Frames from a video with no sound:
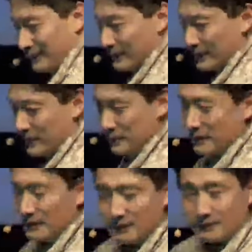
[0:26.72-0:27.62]
Anyway,
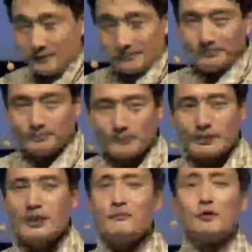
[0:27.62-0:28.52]

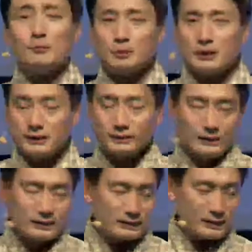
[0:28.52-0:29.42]
I'm from Bhoutan,
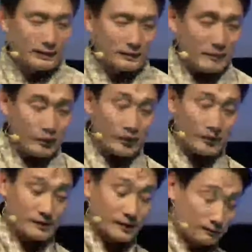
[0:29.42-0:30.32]
and before I
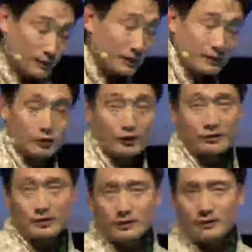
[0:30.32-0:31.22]
start my
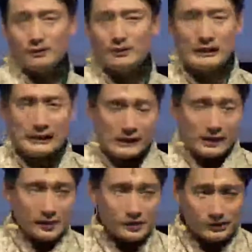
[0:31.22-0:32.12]
talk,
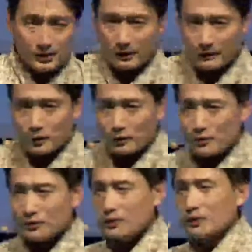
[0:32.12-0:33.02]
I would just love
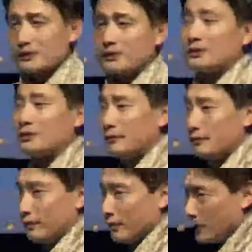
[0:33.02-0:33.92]
to start
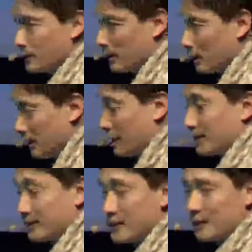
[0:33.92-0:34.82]
off with
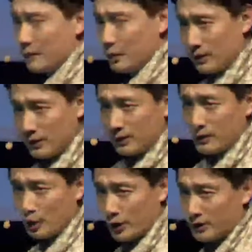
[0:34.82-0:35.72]
asking everyone here a
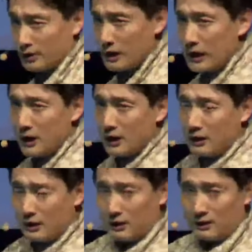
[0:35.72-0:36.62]
question.
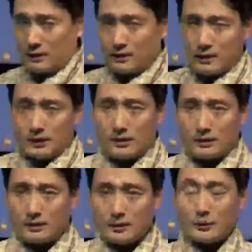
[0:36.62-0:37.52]

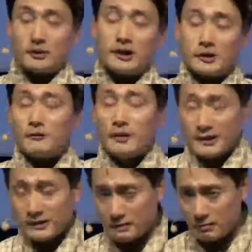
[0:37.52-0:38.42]
With the raise of
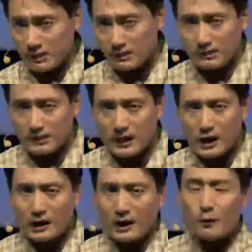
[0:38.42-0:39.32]
hands, please,
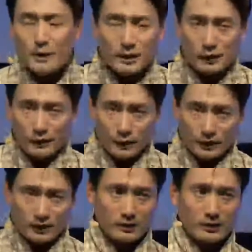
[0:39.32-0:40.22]
how many of you
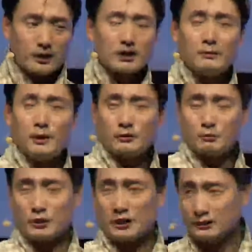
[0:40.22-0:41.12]
here heard about
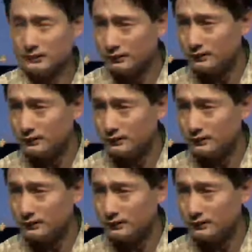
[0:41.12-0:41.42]
Bhoutan?